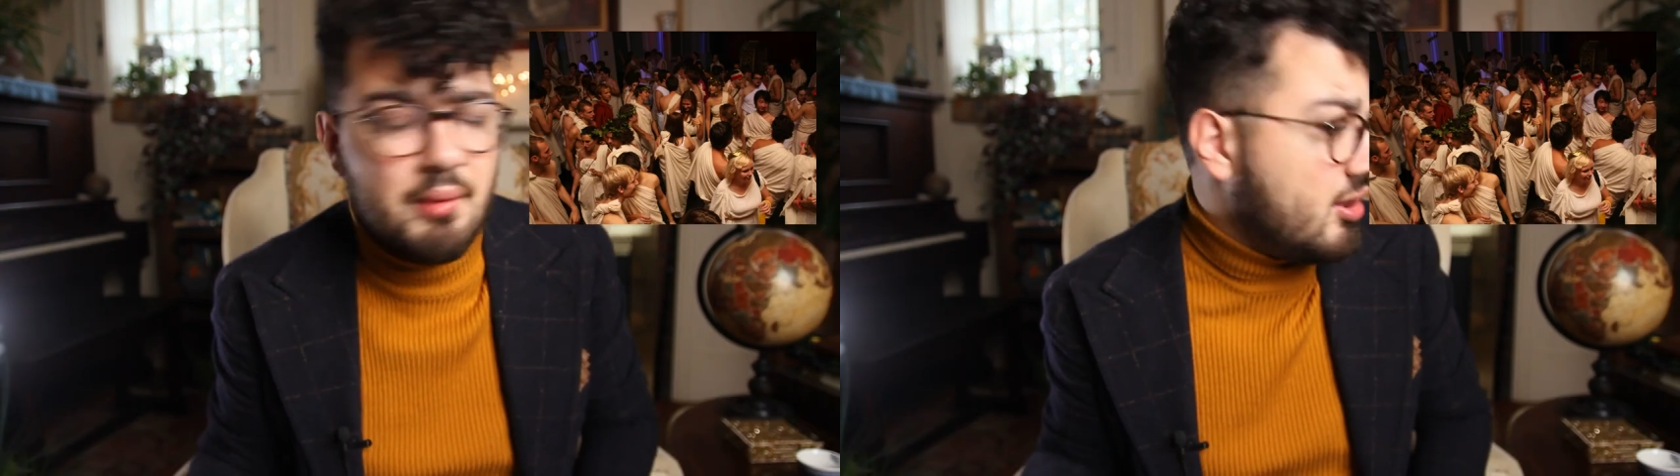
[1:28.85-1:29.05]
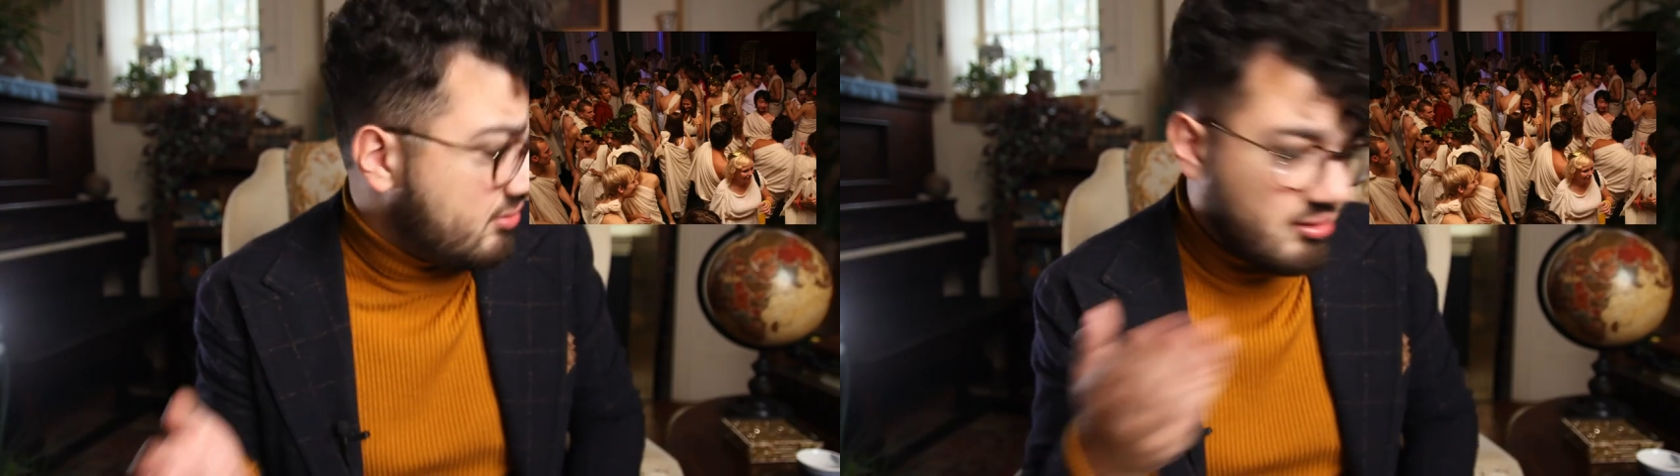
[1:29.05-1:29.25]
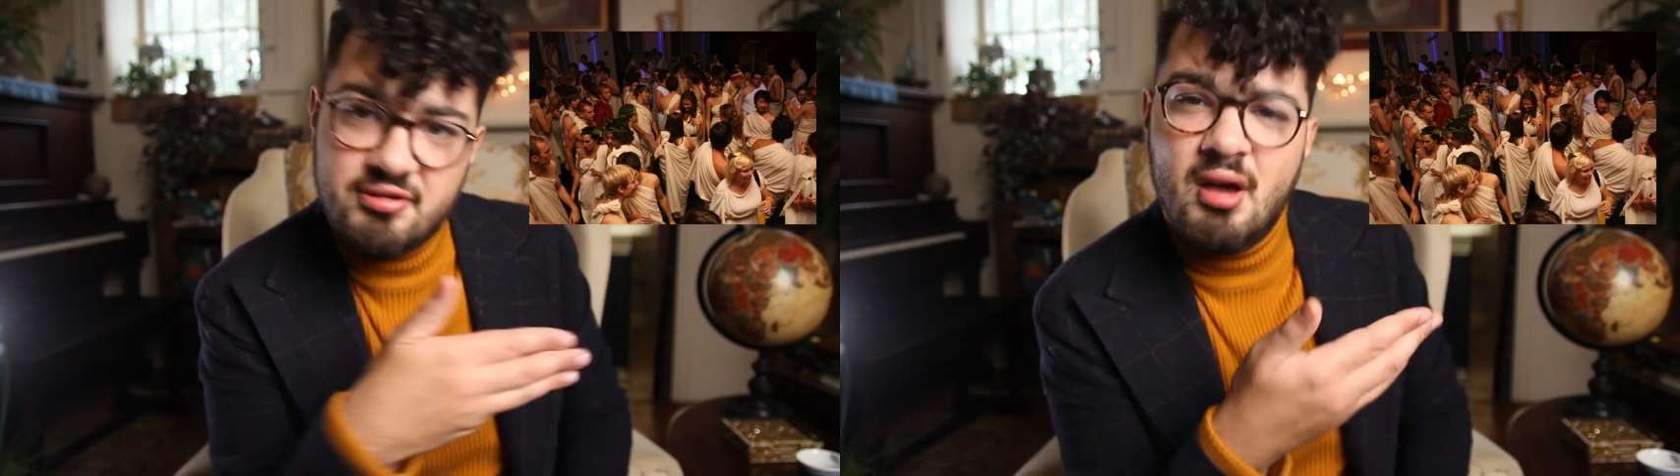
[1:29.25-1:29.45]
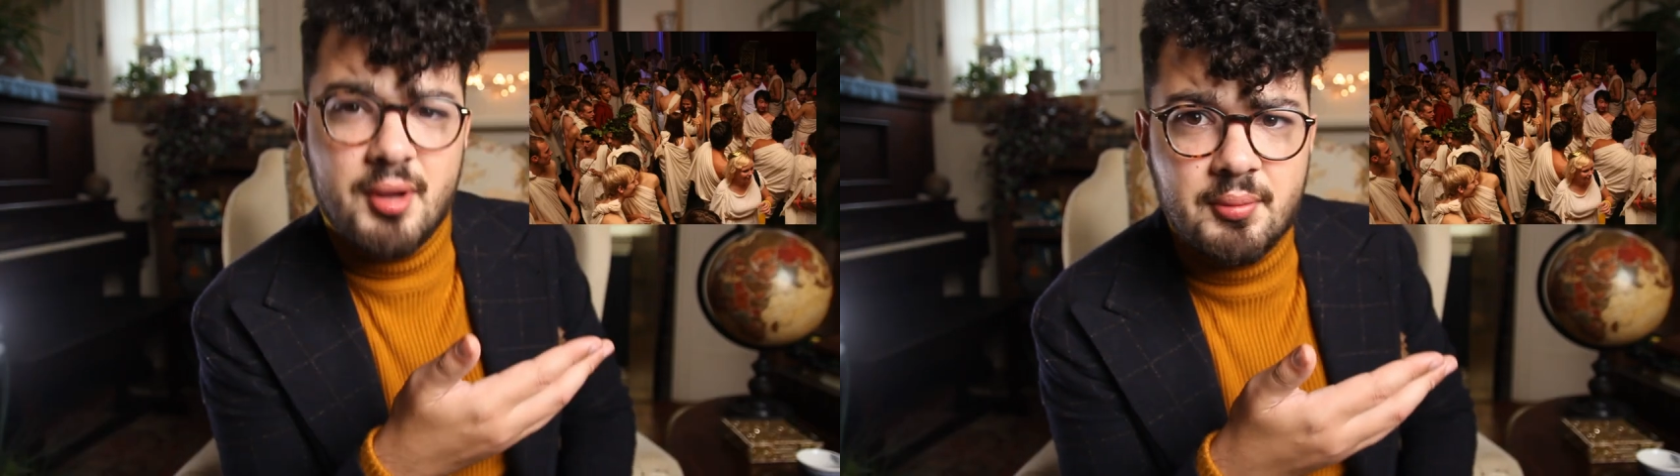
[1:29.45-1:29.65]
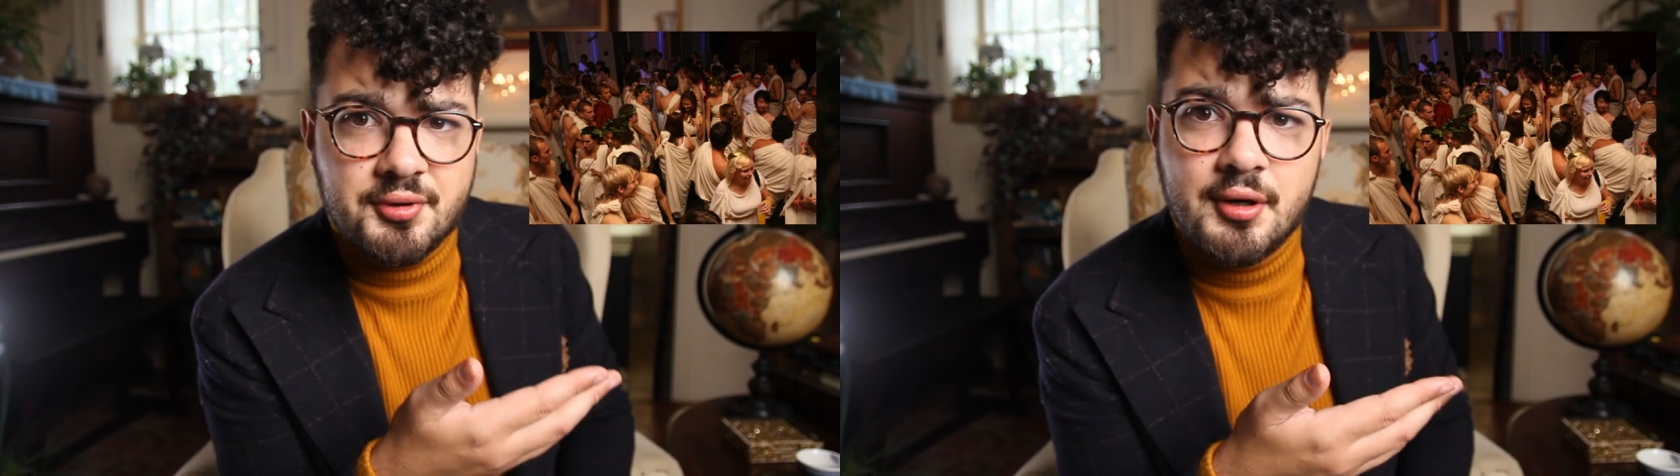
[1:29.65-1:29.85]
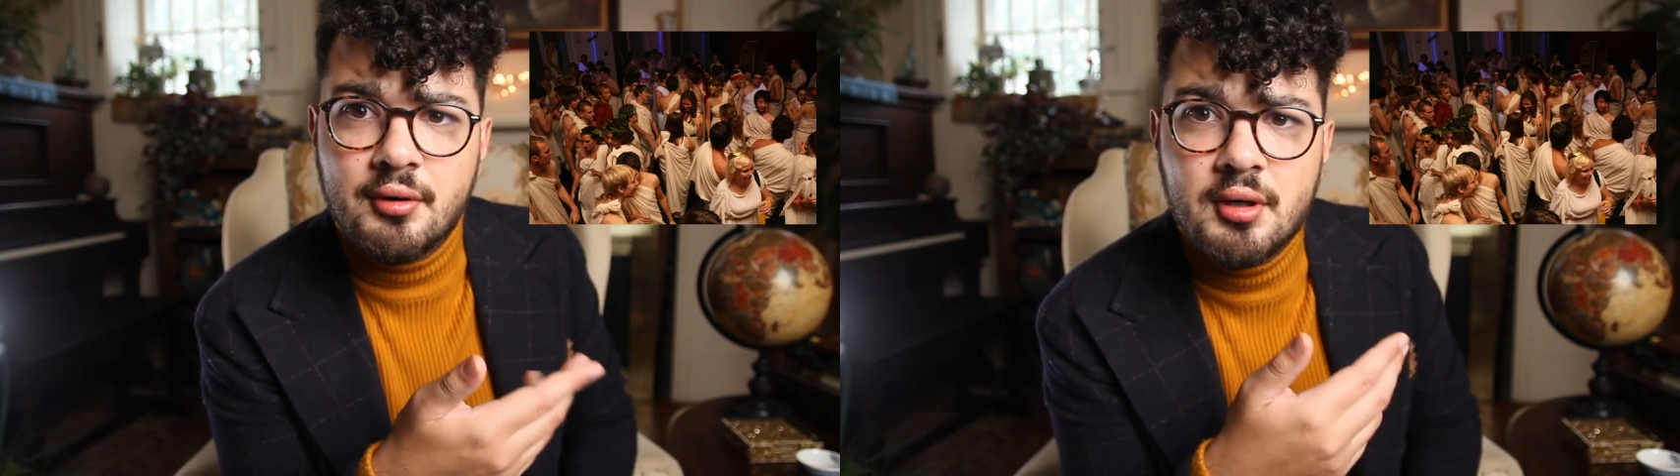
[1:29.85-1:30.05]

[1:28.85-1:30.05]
I mean, some people do.